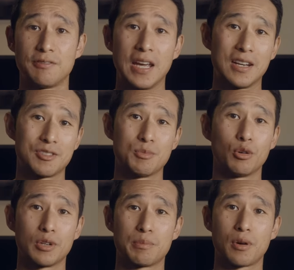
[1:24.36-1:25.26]
fan of
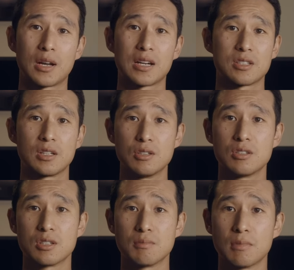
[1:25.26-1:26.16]
SmallRig products. I
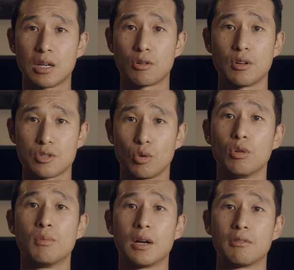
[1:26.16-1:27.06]
use them across
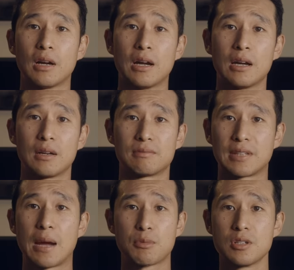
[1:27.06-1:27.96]
all my uh,
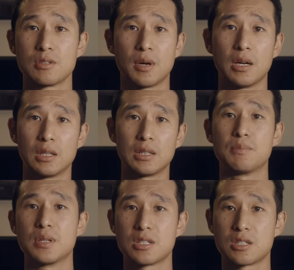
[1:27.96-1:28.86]
cameras, my
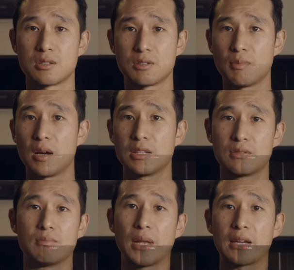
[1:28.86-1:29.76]
Olympus, my
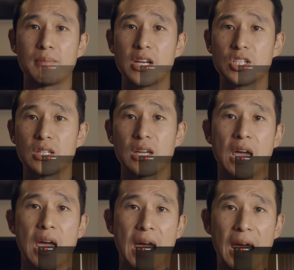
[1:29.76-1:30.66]
Blackmagic,
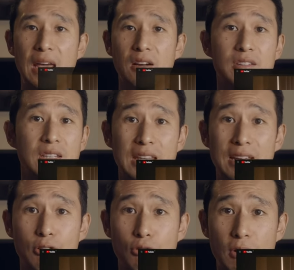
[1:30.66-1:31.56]
and I think
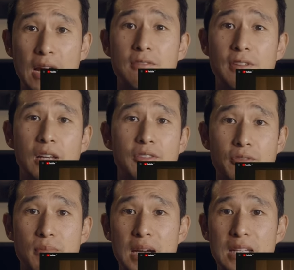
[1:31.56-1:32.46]
they're great value for
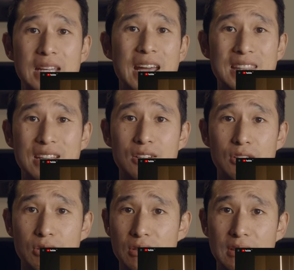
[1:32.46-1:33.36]
money, and they're
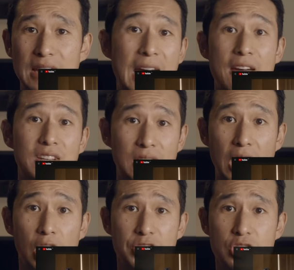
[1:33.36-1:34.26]
They have it,
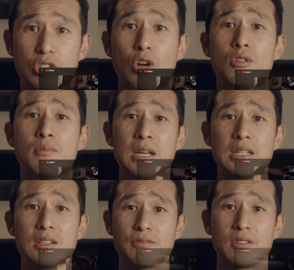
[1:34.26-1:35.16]
so many
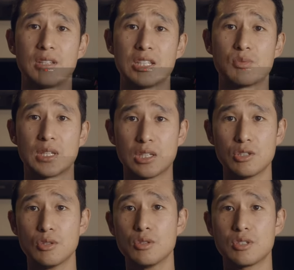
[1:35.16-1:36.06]
different things we can
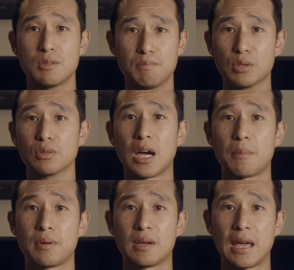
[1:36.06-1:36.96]
use to build
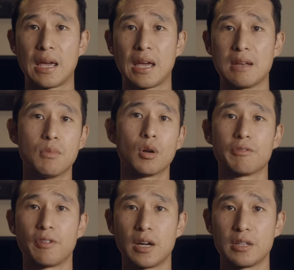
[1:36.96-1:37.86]
up and
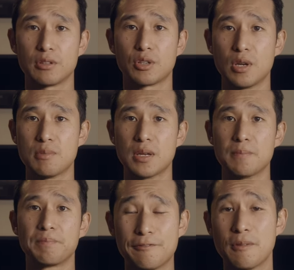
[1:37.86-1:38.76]
modify your equipment.
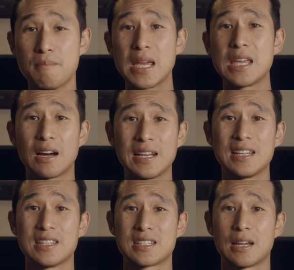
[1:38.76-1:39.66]
For me, I
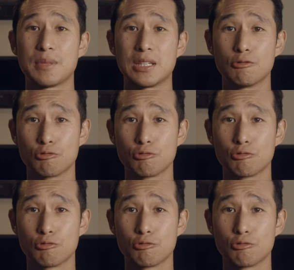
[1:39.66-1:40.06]
needed something